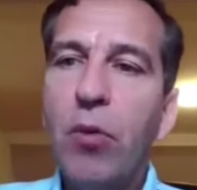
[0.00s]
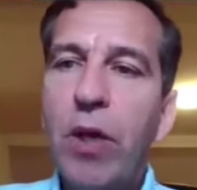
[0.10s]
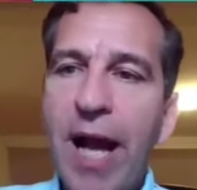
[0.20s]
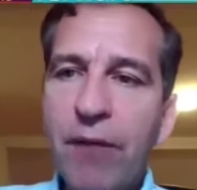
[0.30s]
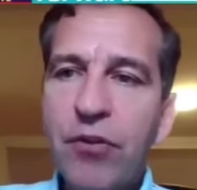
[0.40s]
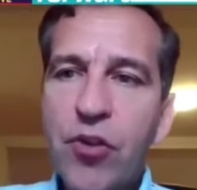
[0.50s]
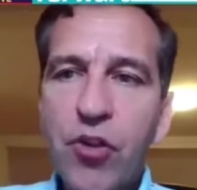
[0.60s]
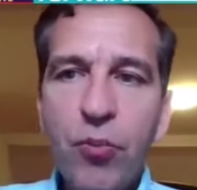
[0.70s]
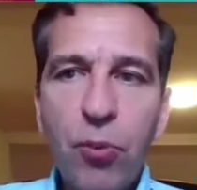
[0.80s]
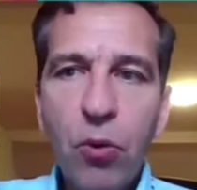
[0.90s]
will have the
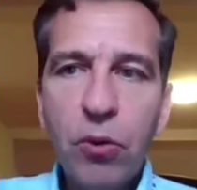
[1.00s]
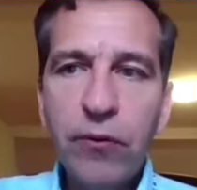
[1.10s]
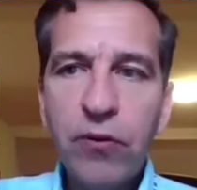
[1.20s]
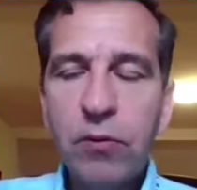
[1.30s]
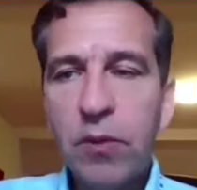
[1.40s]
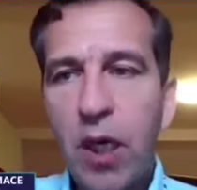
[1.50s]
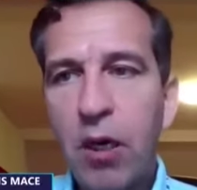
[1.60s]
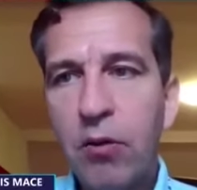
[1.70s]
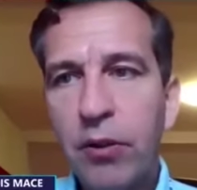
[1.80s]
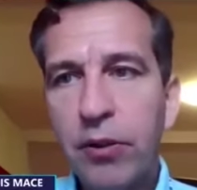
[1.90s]
support from
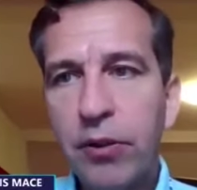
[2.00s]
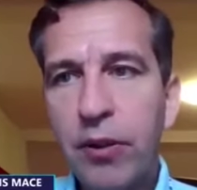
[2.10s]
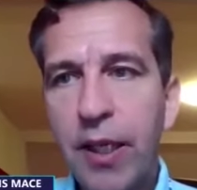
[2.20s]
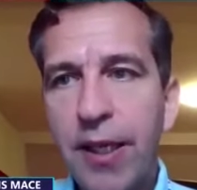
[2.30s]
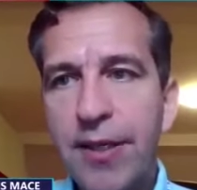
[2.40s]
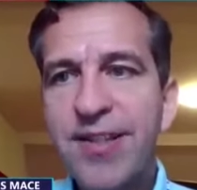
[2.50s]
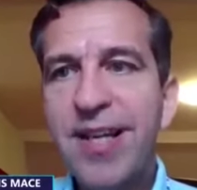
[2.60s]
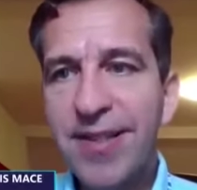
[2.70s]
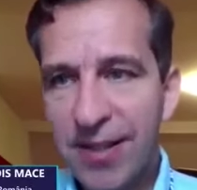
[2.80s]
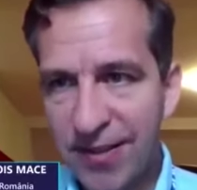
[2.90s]
our
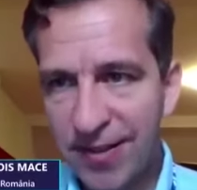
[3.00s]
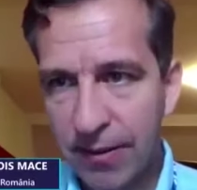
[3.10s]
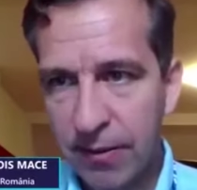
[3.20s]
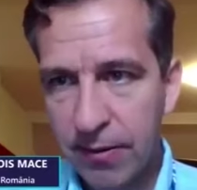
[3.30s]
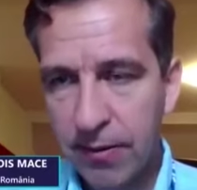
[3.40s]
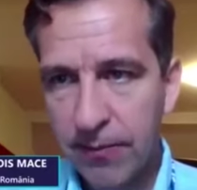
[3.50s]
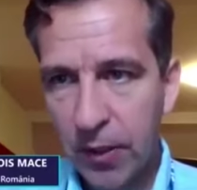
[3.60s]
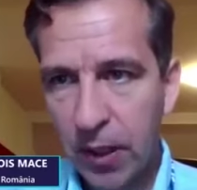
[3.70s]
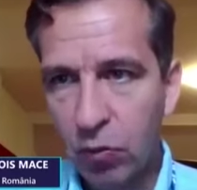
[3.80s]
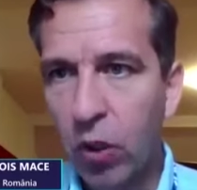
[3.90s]
sales assistant
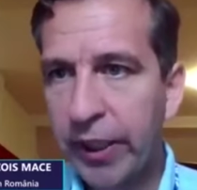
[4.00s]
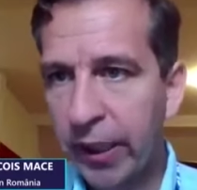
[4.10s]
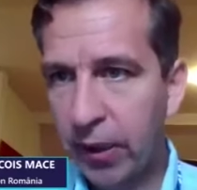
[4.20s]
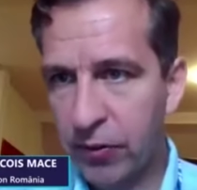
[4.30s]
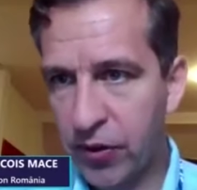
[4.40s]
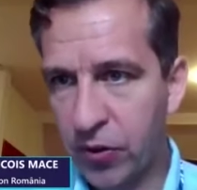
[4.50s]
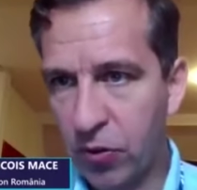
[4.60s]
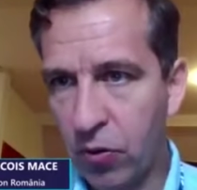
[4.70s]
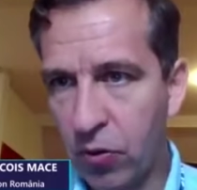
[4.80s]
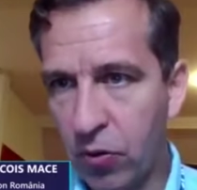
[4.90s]
working in the
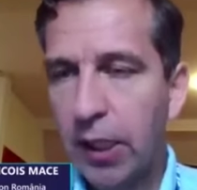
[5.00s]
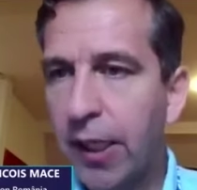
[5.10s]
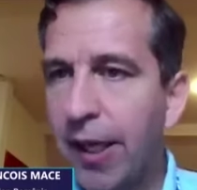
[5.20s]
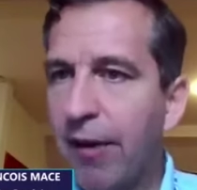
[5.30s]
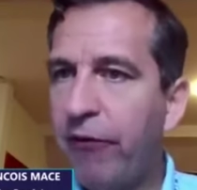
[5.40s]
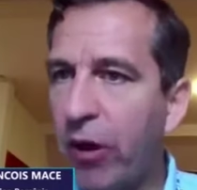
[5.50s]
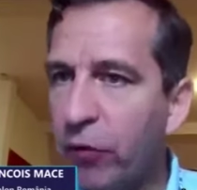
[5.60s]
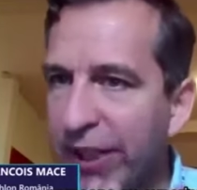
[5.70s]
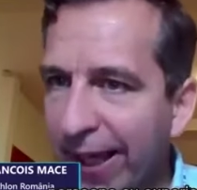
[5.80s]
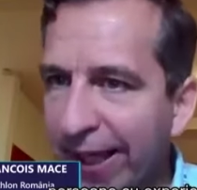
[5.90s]
store,
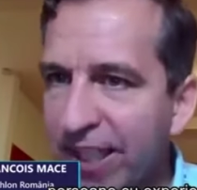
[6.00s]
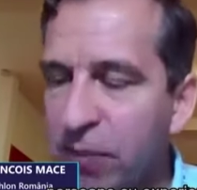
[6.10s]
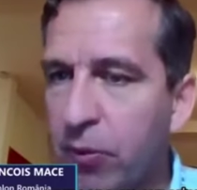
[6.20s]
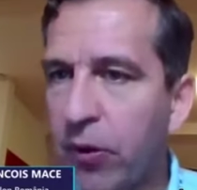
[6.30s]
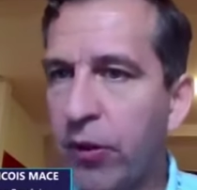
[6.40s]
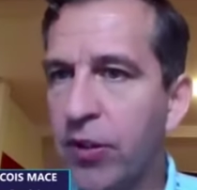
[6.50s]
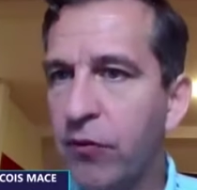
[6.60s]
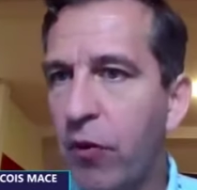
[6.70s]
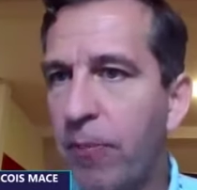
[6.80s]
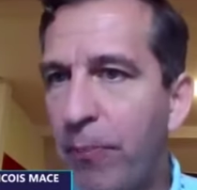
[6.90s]
very
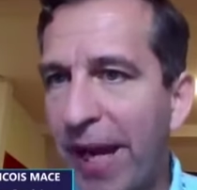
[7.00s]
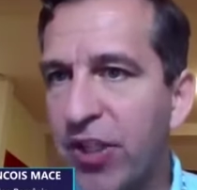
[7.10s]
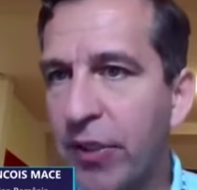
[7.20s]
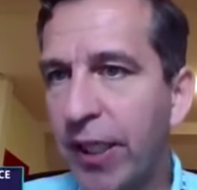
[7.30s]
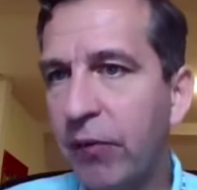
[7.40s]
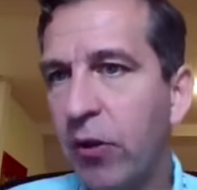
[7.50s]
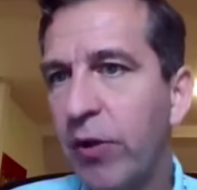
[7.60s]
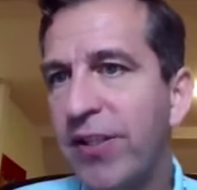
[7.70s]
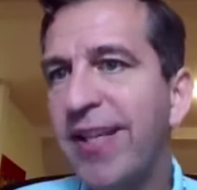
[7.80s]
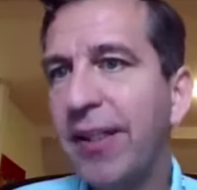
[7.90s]
experienced, very passionate,
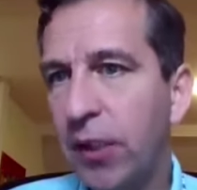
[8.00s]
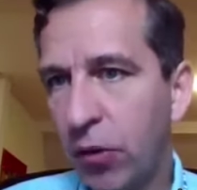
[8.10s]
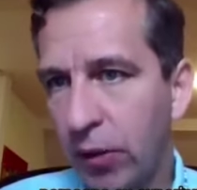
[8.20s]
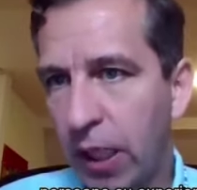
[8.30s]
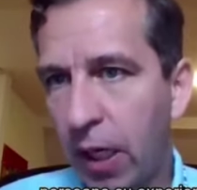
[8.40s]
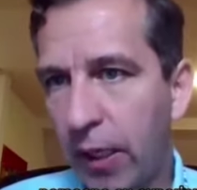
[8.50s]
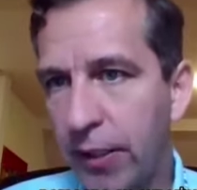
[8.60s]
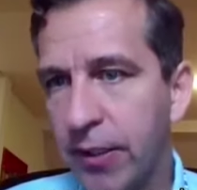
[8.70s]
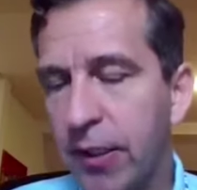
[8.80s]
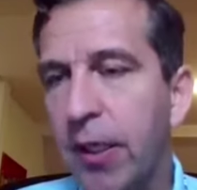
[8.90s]
very technical
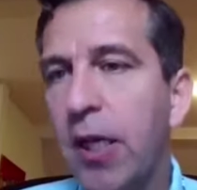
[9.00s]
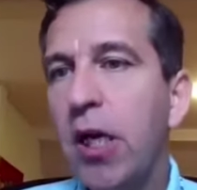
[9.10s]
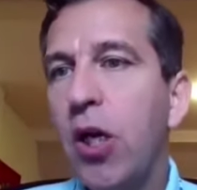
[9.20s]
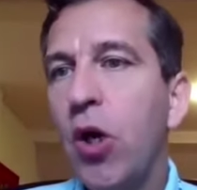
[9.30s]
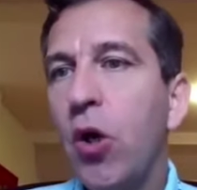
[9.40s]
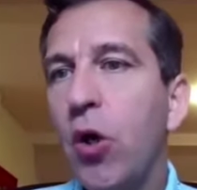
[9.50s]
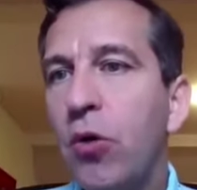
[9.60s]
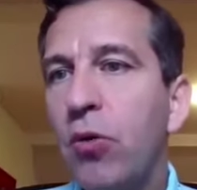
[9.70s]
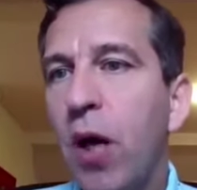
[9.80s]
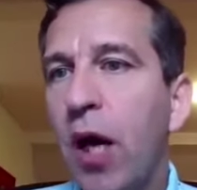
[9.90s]
guys
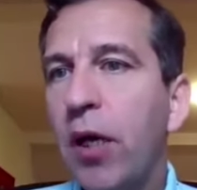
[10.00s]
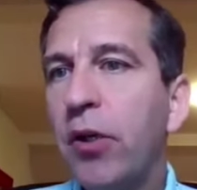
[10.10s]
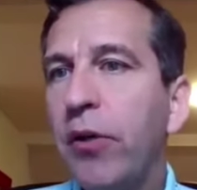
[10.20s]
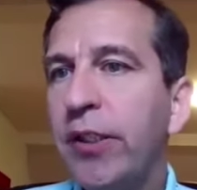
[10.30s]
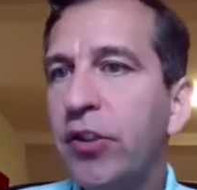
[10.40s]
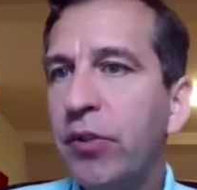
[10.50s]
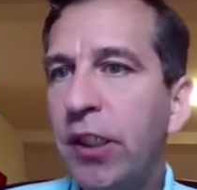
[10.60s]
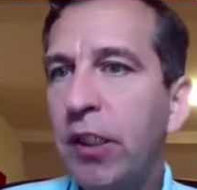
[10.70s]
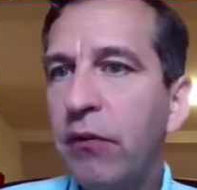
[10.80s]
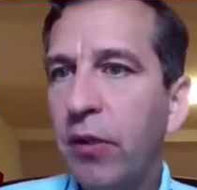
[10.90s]
who are going to
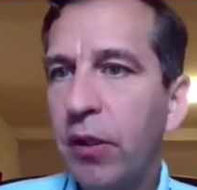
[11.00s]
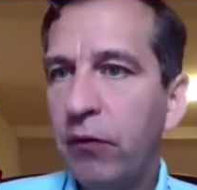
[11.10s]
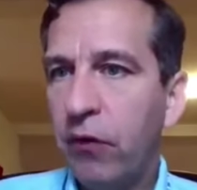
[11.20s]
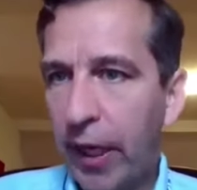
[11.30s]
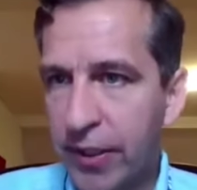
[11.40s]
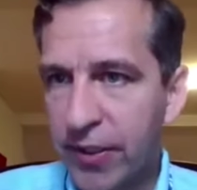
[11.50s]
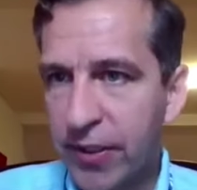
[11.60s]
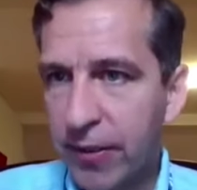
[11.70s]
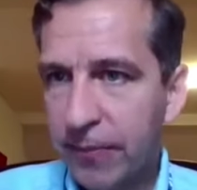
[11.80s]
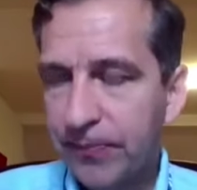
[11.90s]
give
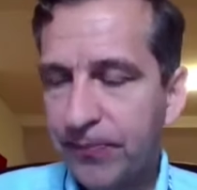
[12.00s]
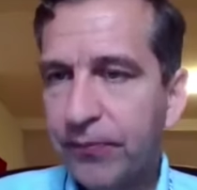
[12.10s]
advice